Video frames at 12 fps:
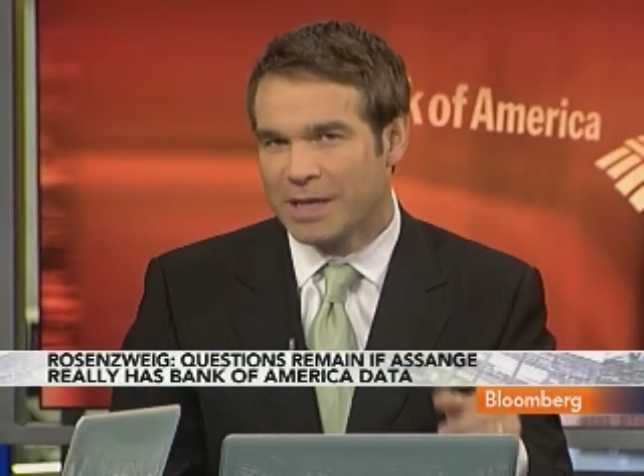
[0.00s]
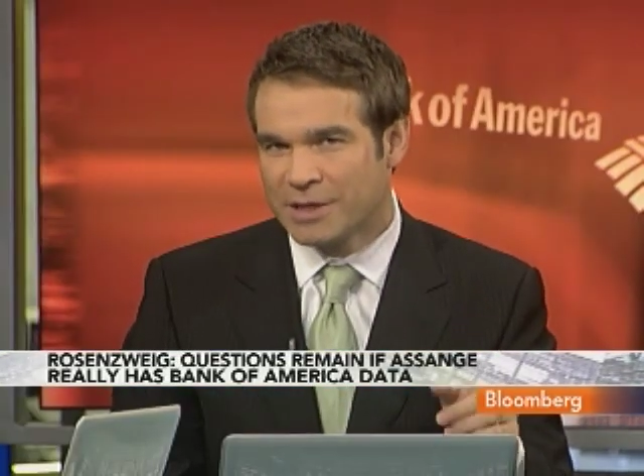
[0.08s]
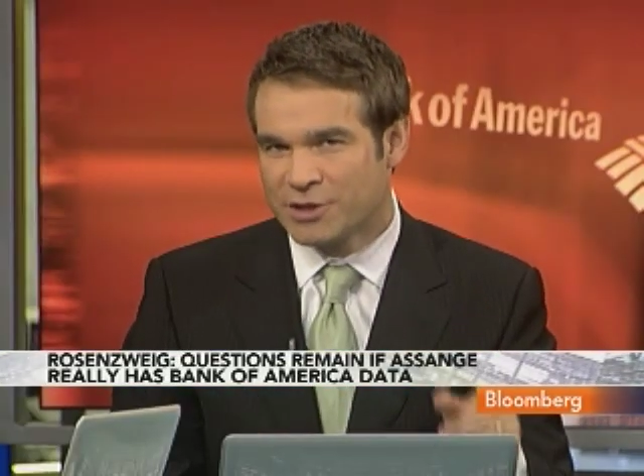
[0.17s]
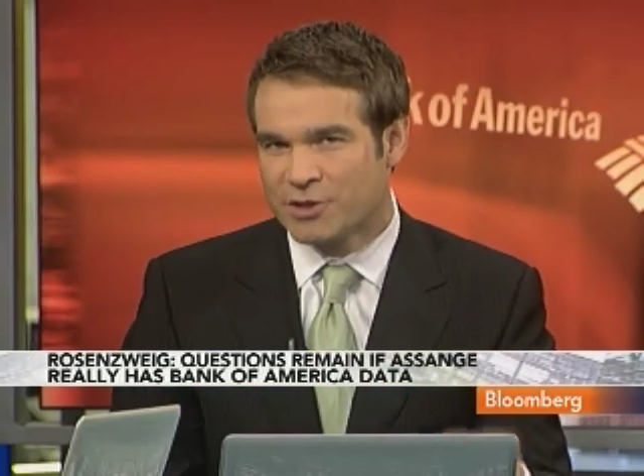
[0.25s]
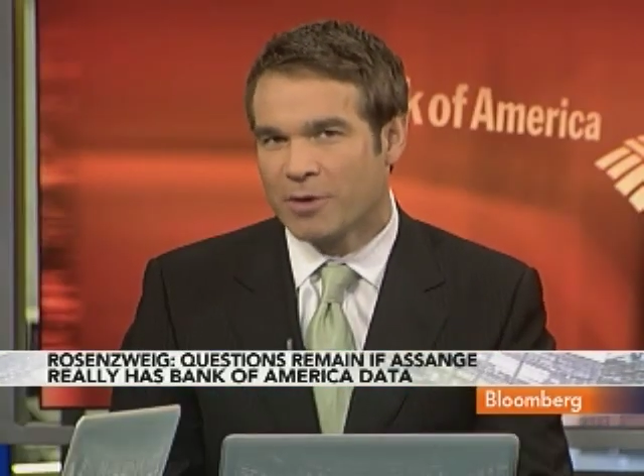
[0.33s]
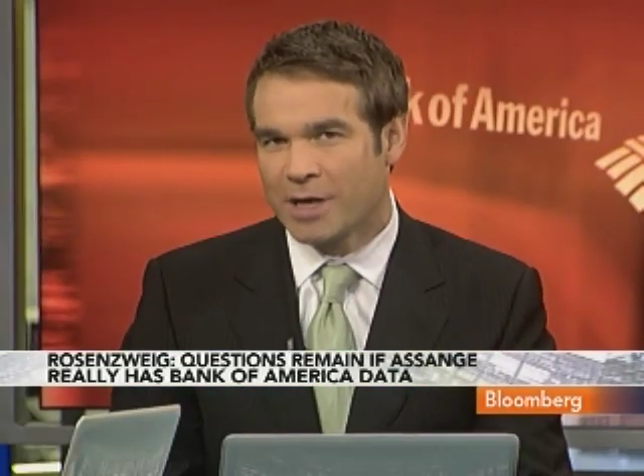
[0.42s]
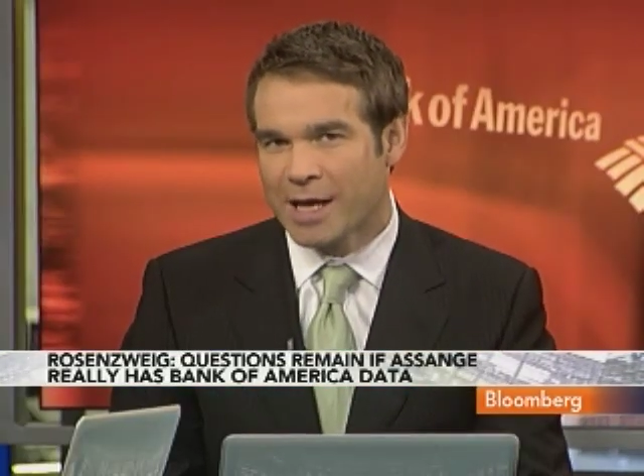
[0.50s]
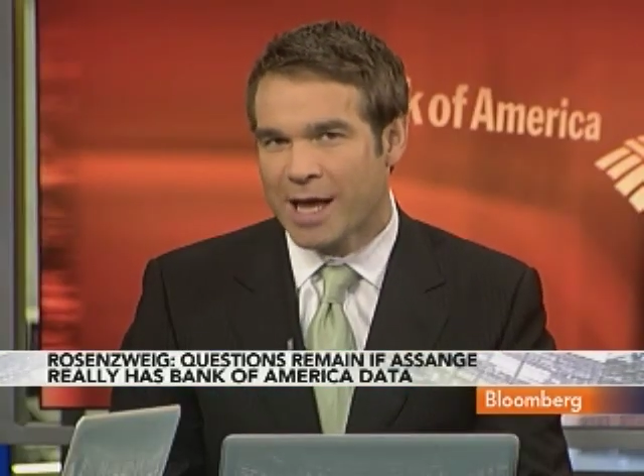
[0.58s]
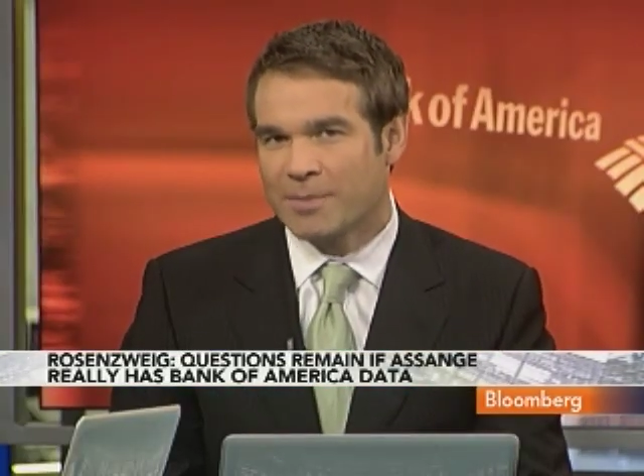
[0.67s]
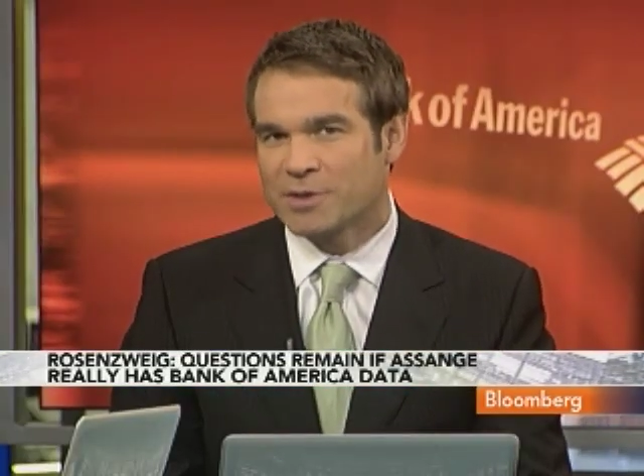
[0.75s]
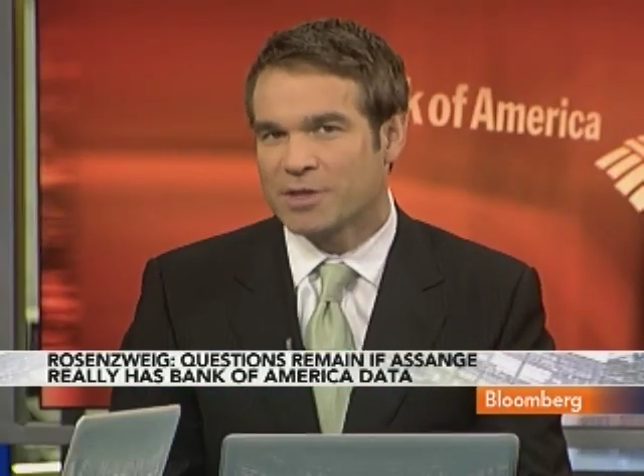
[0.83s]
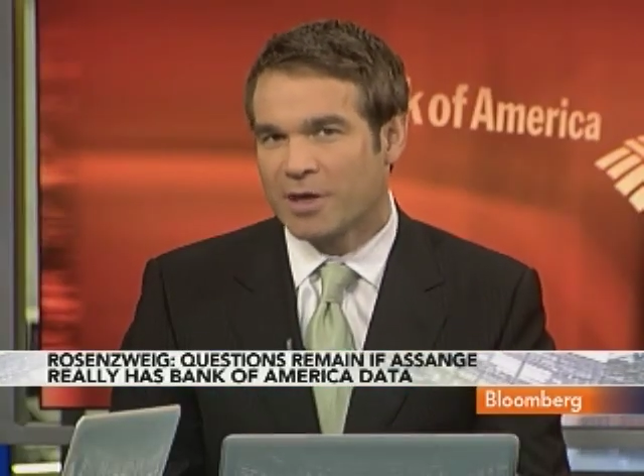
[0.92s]
It is joining
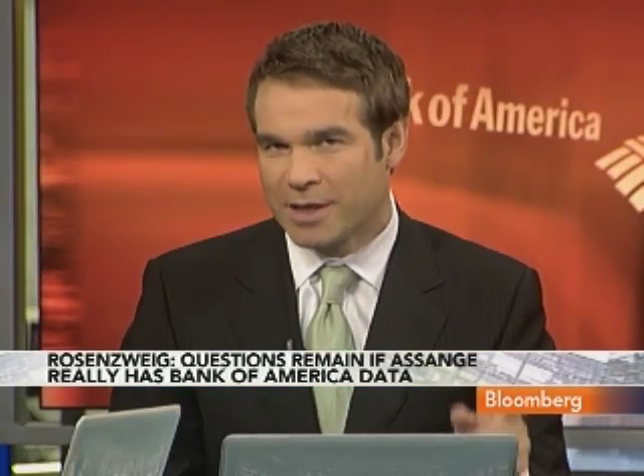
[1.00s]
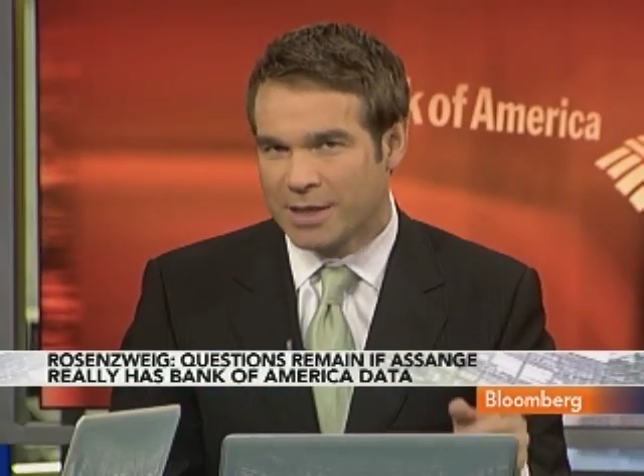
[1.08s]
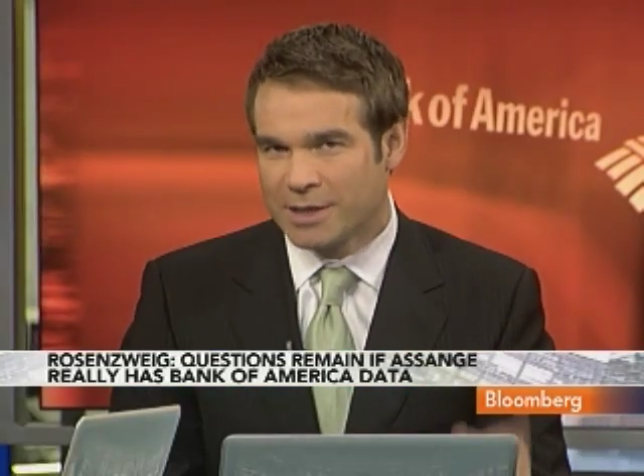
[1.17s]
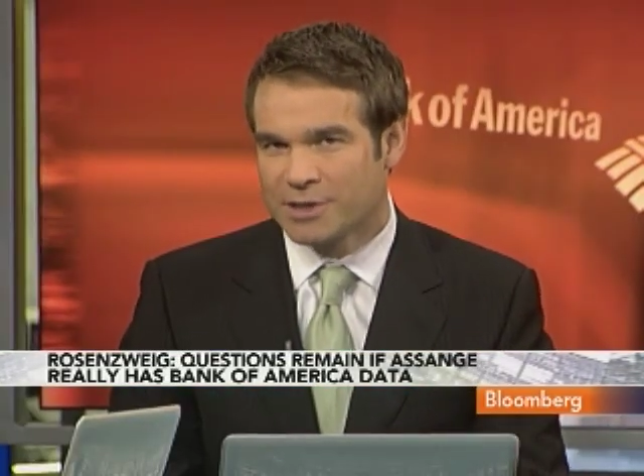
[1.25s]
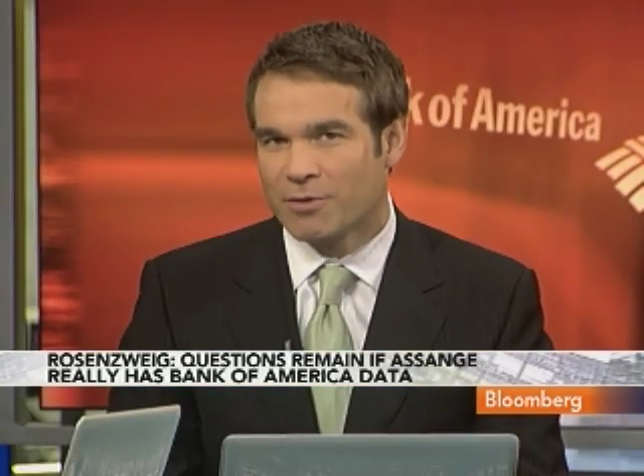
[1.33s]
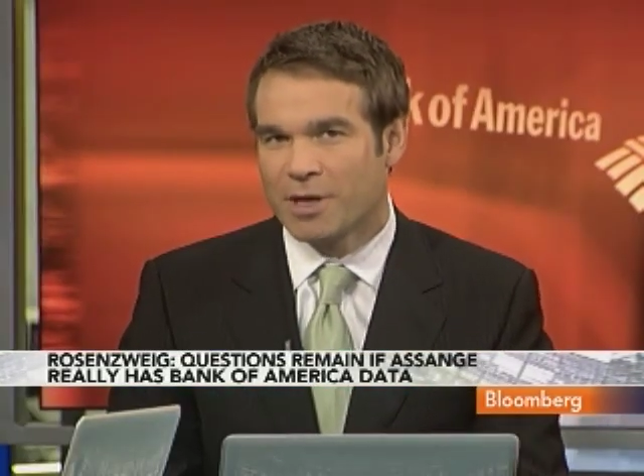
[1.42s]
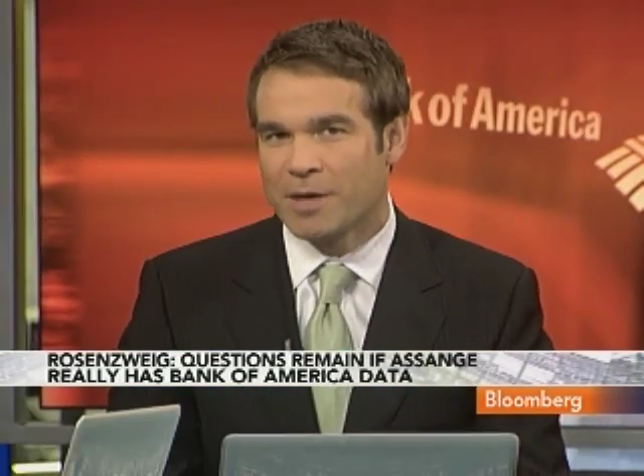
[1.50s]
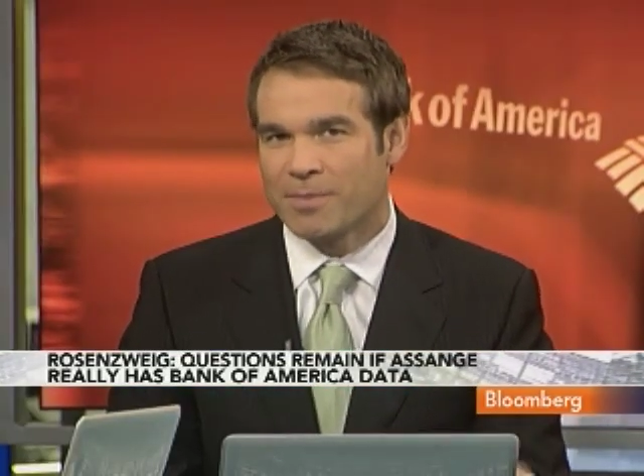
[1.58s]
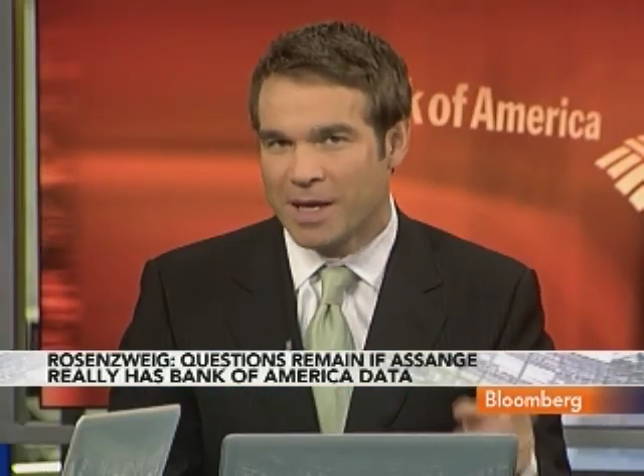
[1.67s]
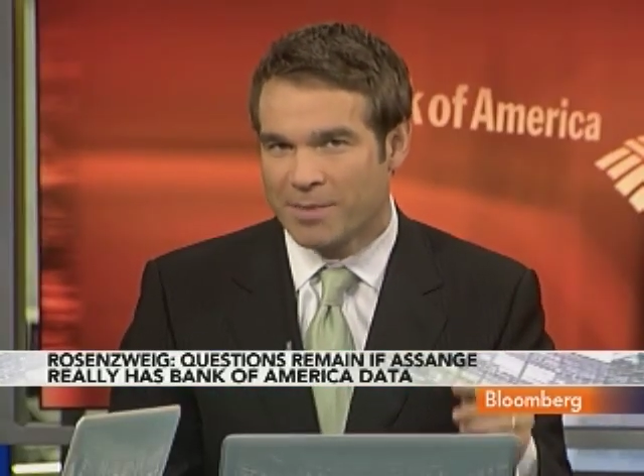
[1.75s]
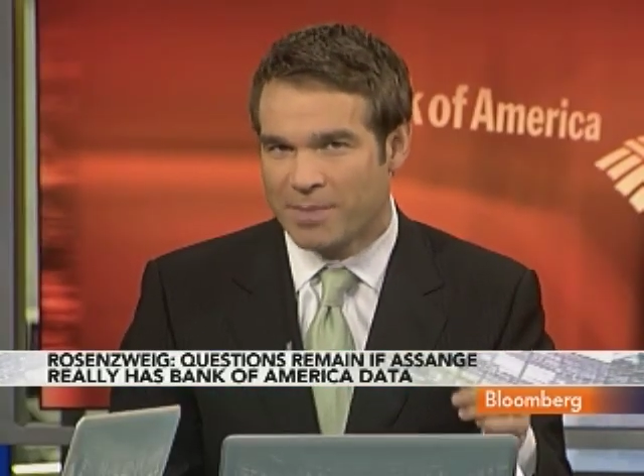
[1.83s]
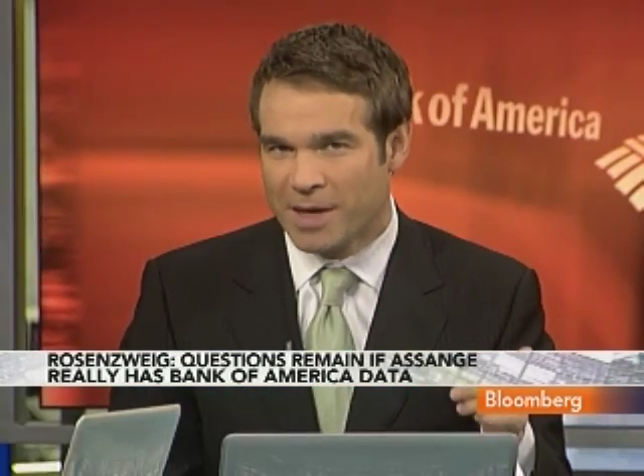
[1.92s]
Amazon. It is joining
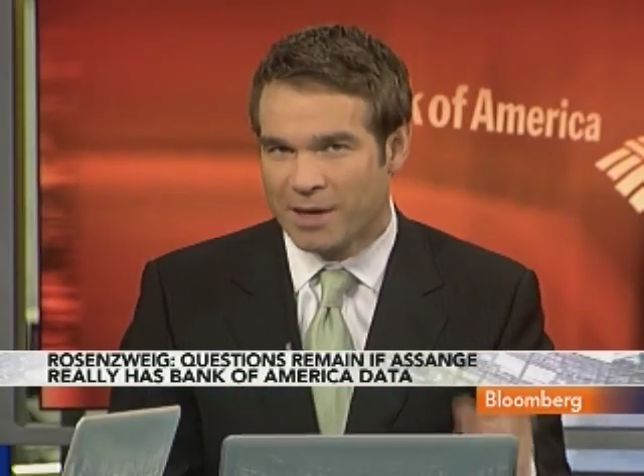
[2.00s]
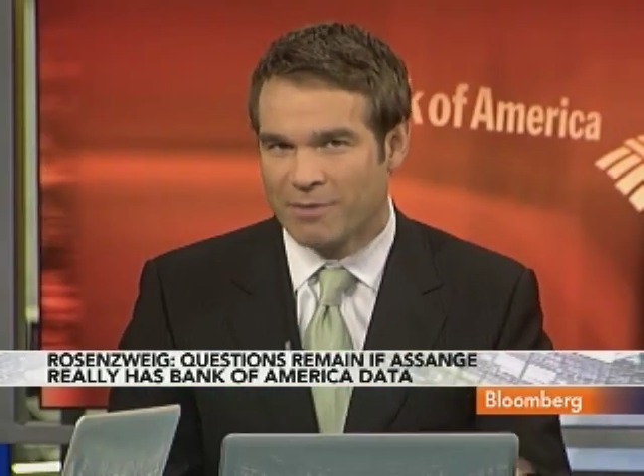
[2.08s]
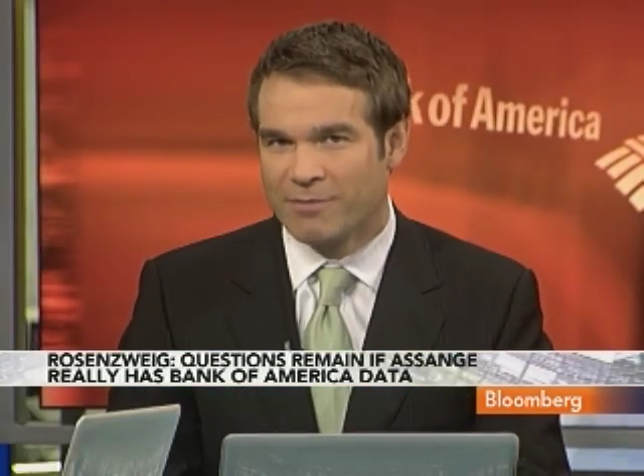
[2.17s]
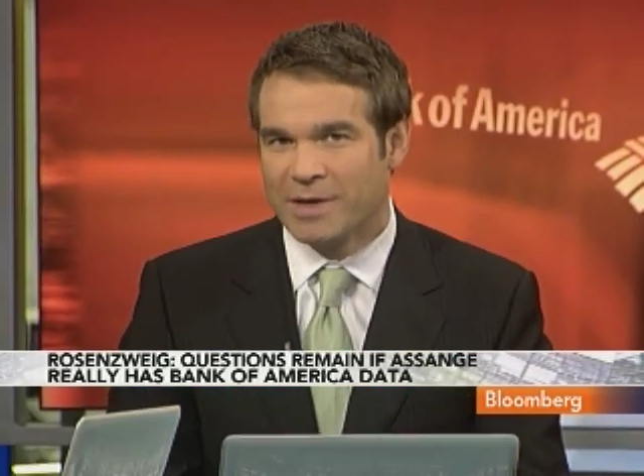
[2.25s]
PayPal,